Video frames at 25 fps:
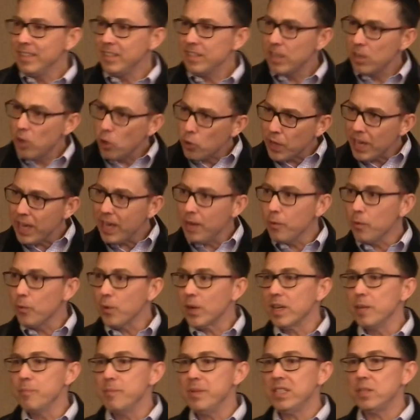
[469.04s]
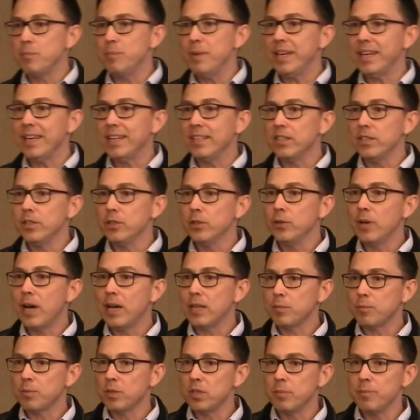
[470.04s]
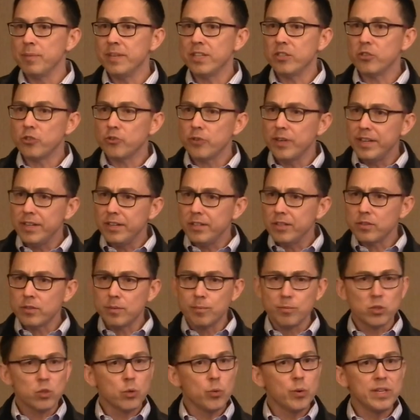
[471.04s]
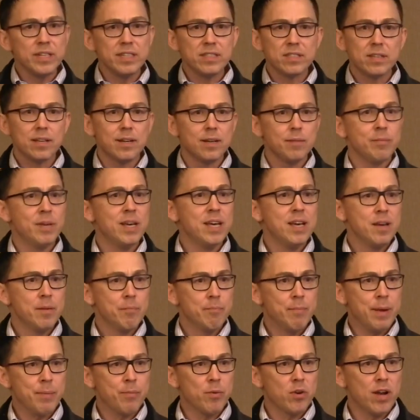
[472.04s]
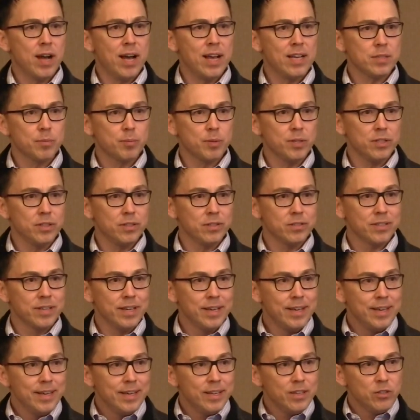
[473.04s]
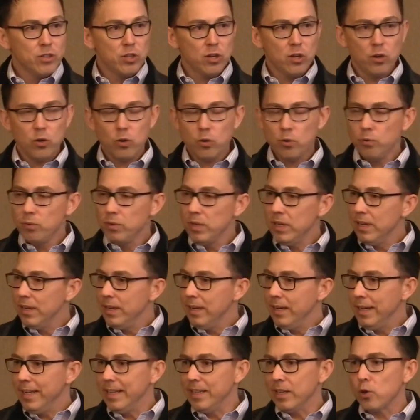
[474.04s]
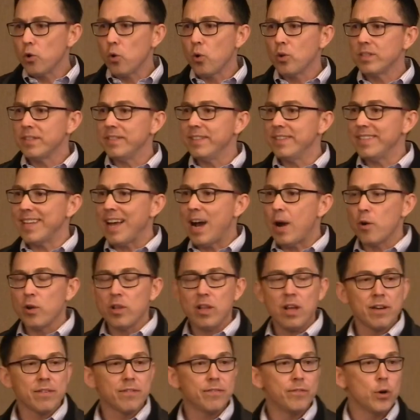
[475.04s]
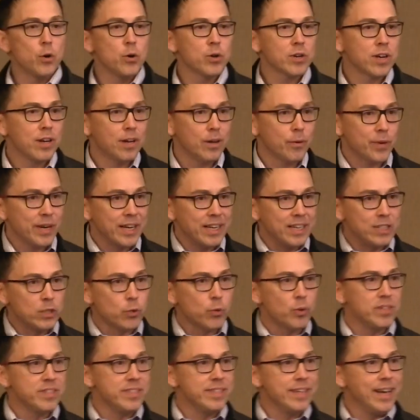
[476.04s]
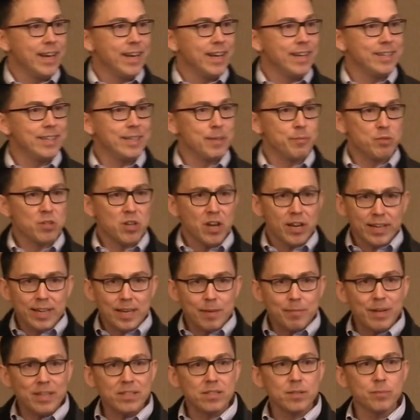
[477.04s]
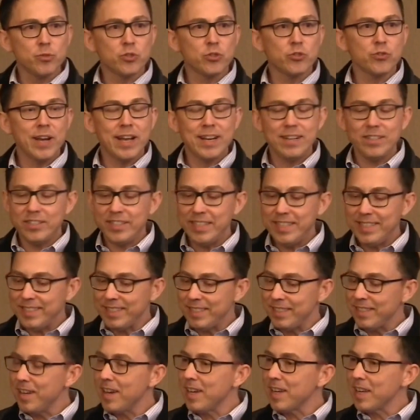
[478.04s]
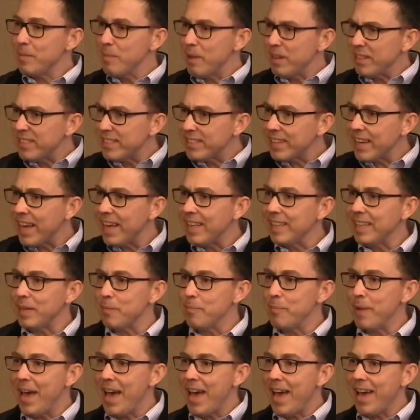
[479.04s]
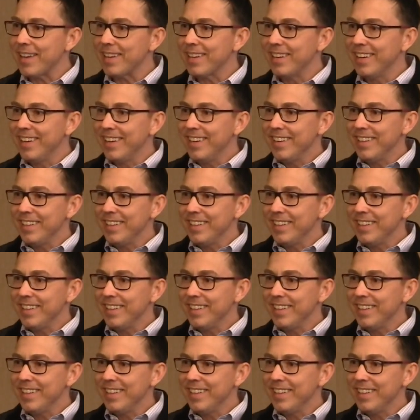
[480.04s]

They said, Okay, we're going to be speaking to hospital administrators from 20 some member hospitals. So in the course of this hour-long phone call we're getting towards the end and i'm talking about some strategies and talking about scaling back